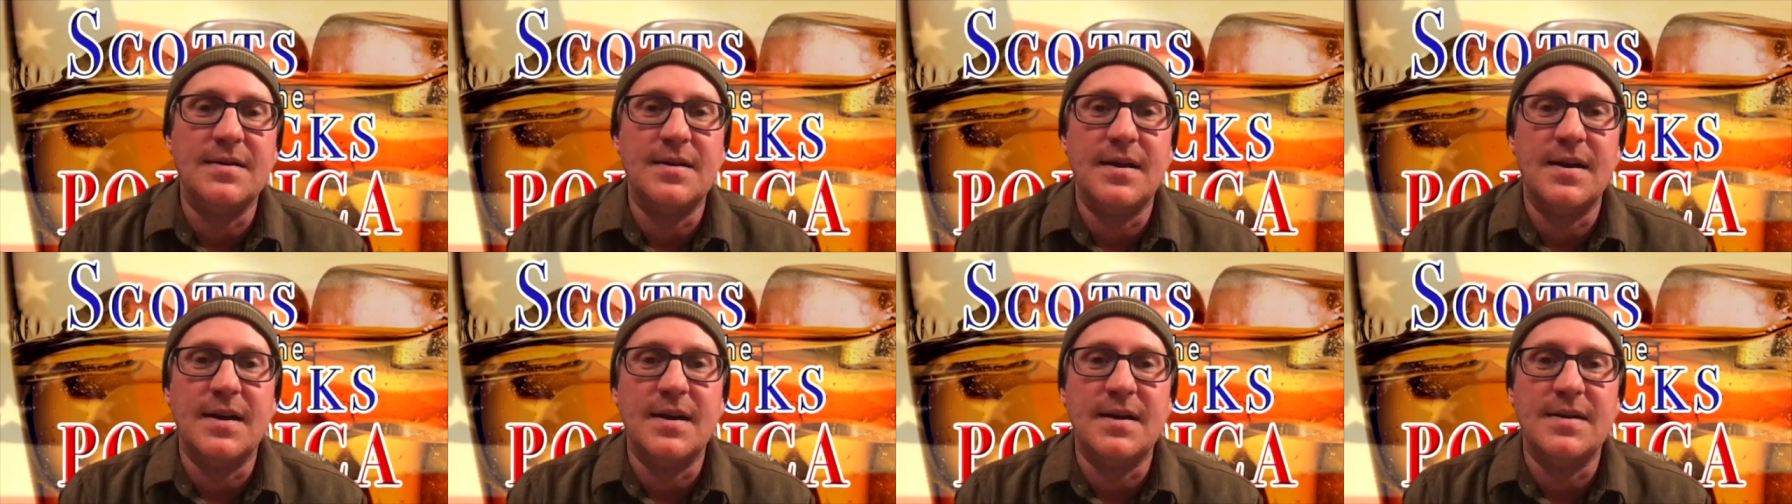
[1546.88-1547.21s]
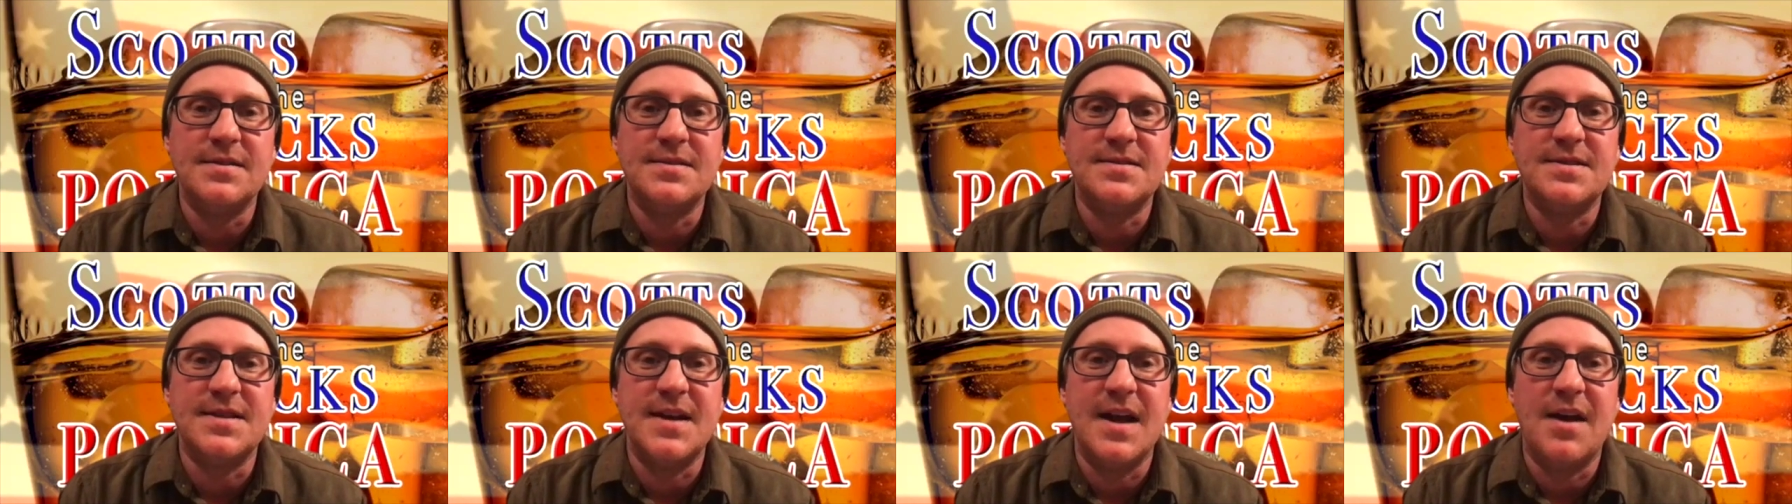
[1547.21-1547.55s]

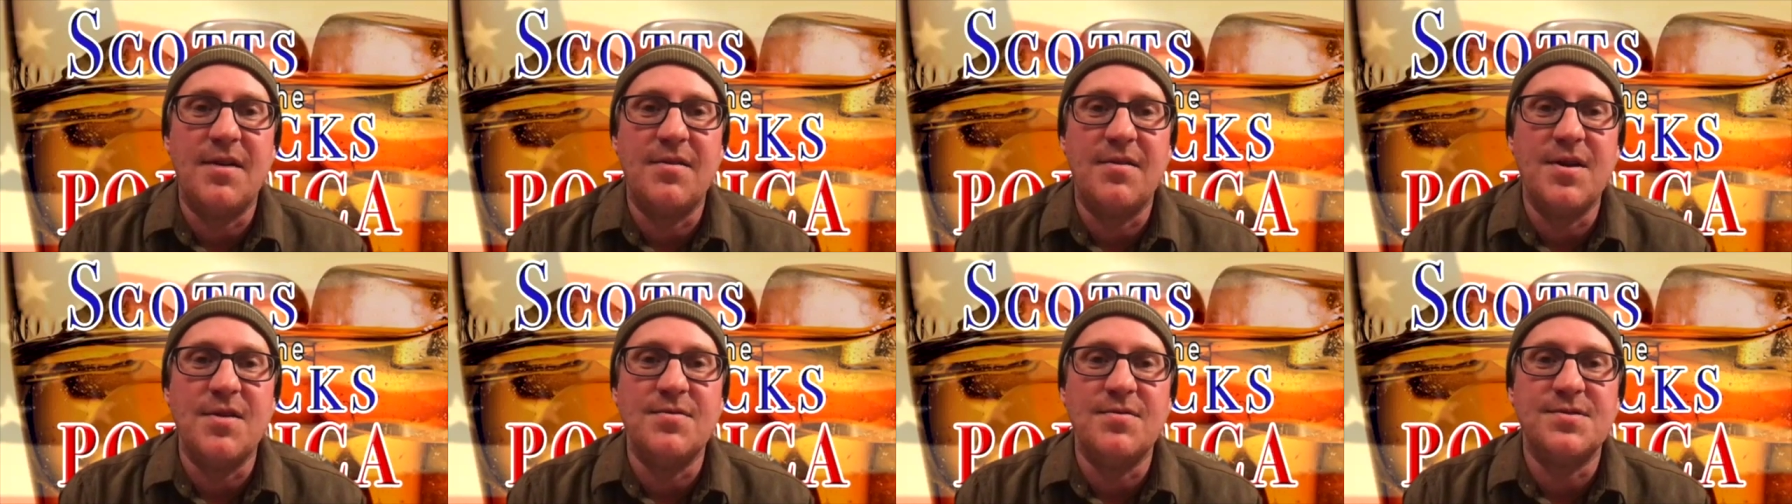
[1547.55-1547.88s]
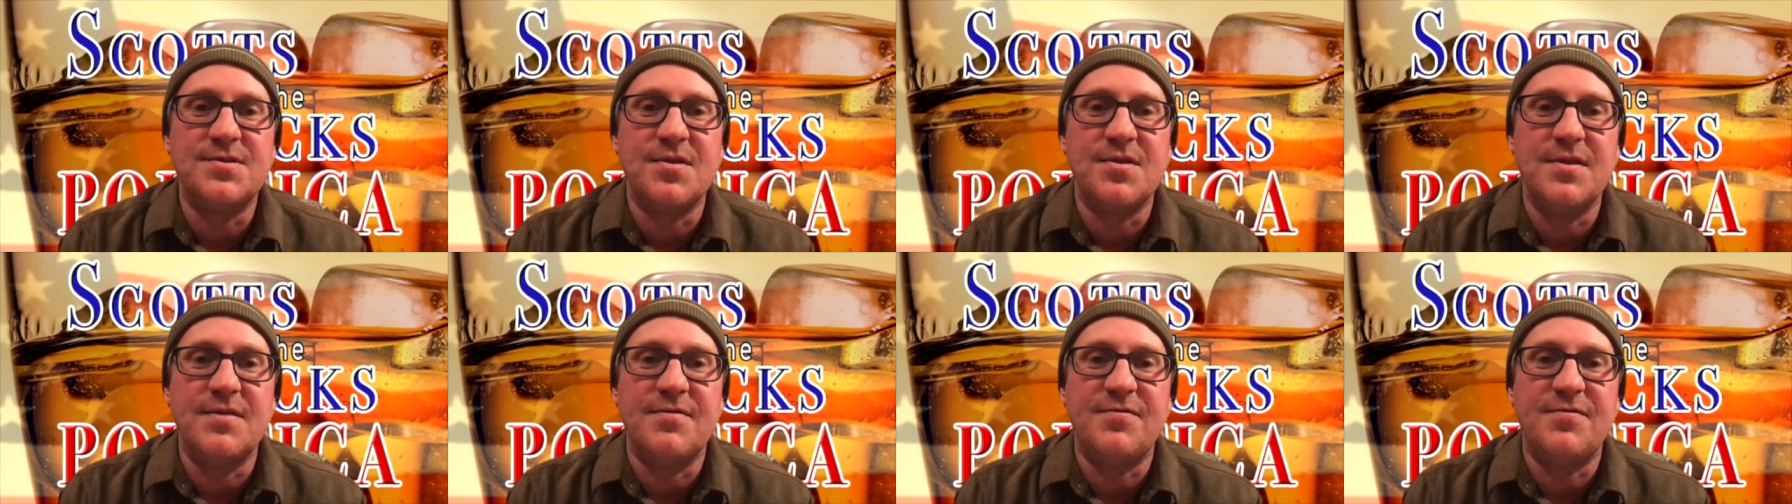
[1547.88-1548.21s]
scenario is
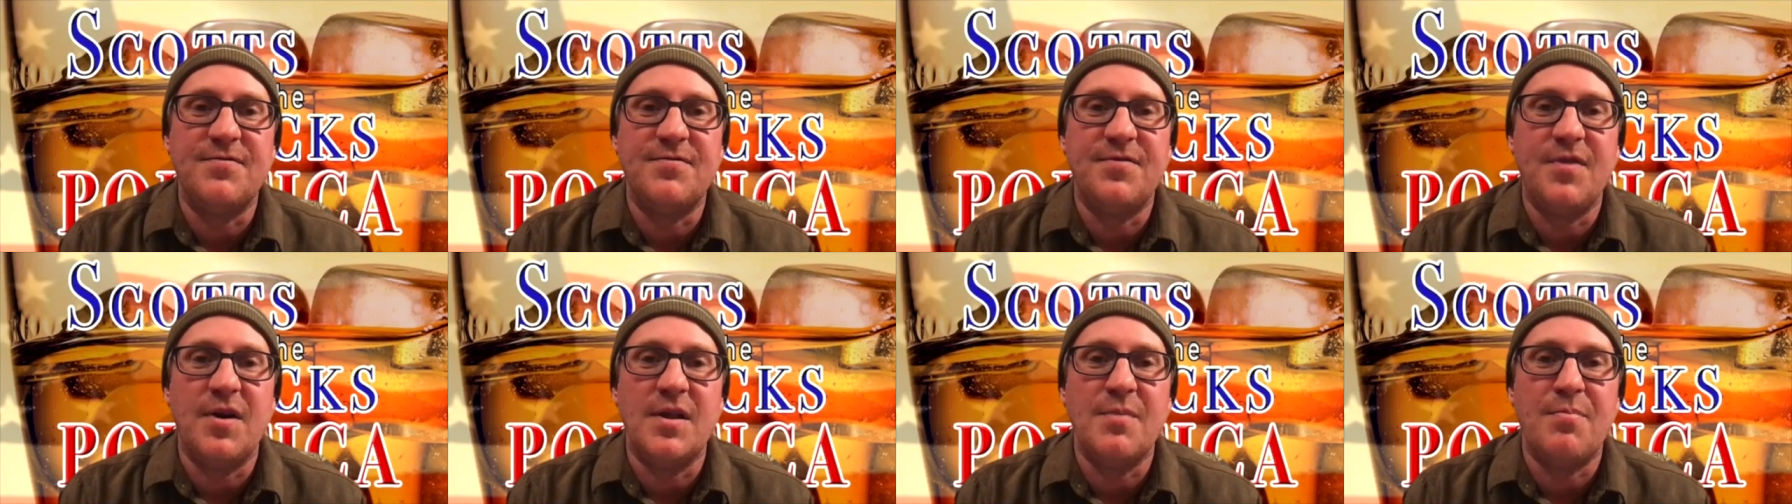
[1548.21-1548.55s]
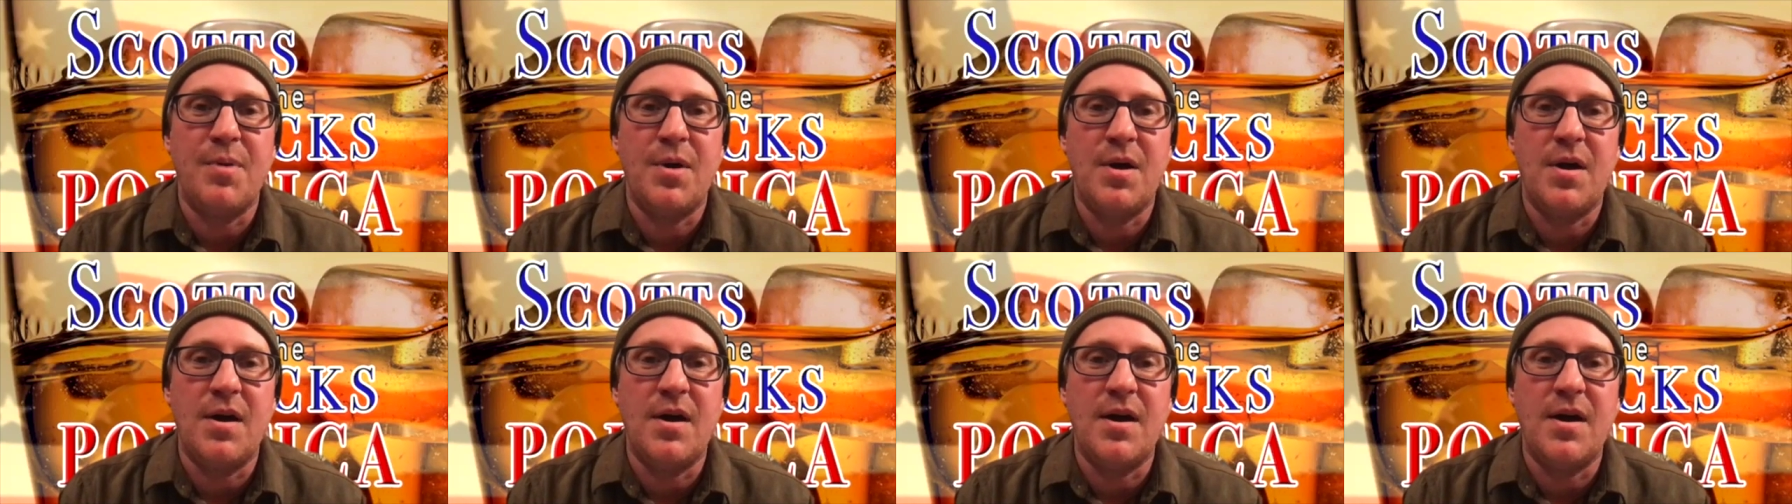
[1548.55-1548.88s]
going to fall
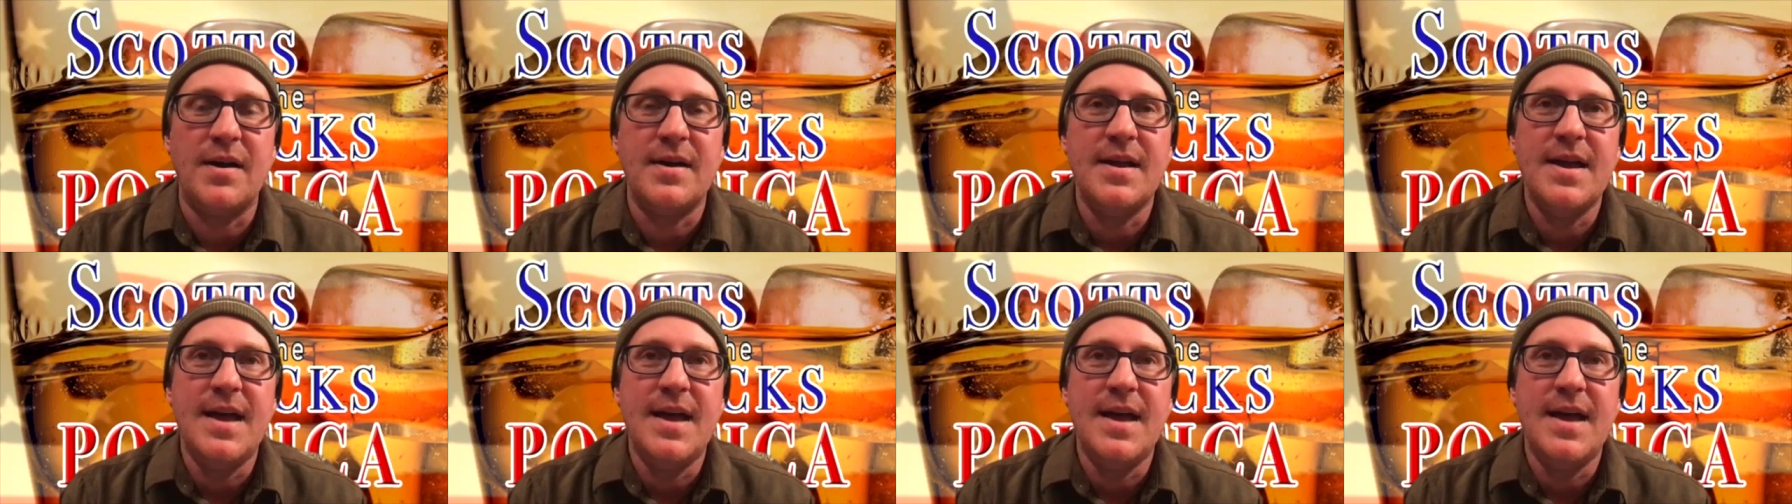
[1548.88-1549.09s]
apart